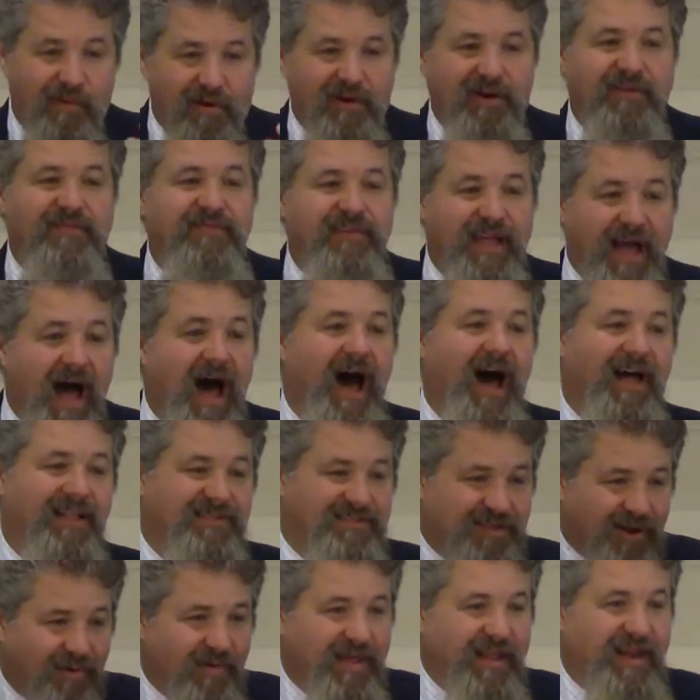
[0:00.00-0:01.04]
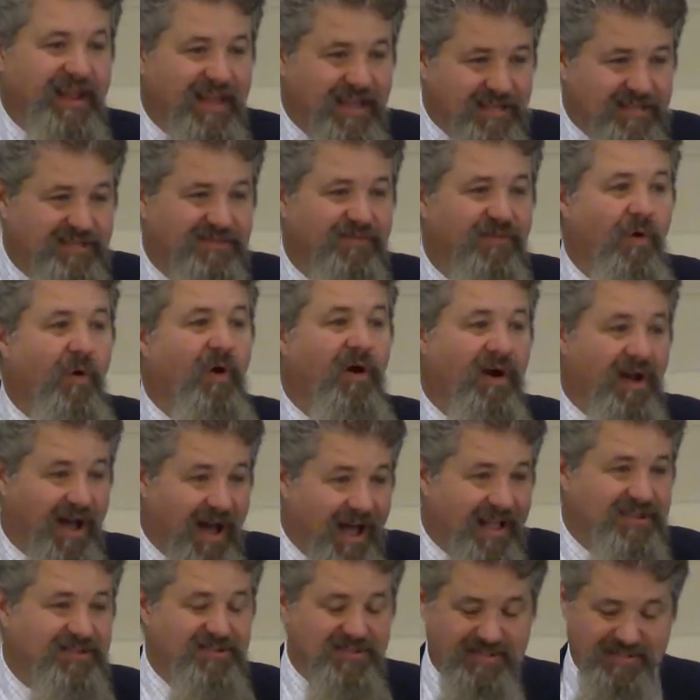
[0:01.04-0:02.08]
Word of God, so it is for
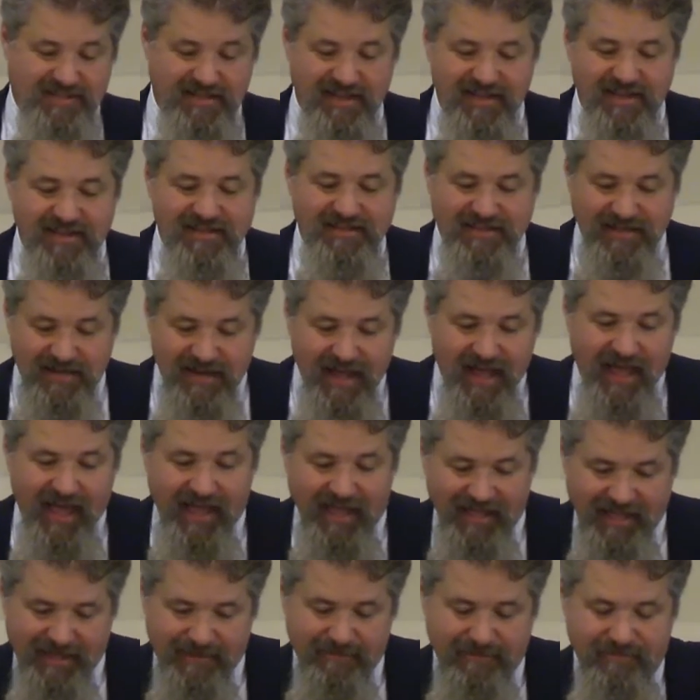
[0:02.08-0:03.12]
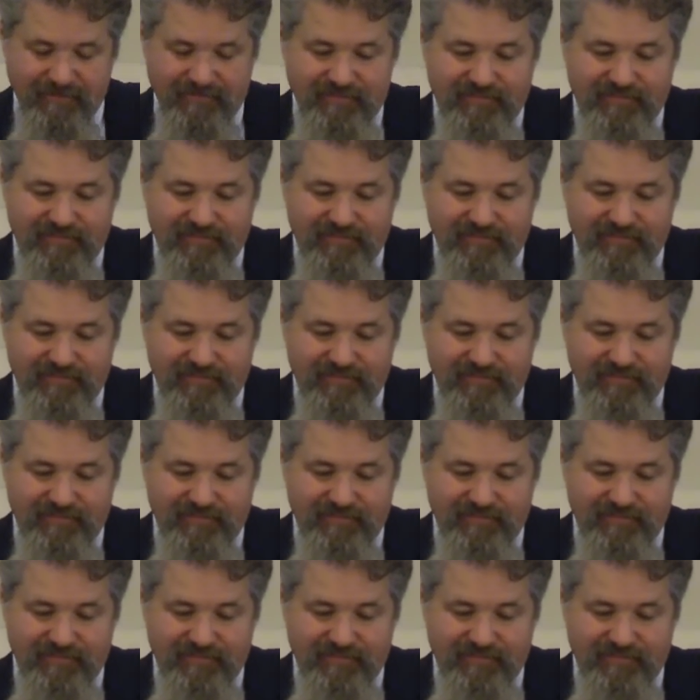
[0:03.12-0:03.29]
us today.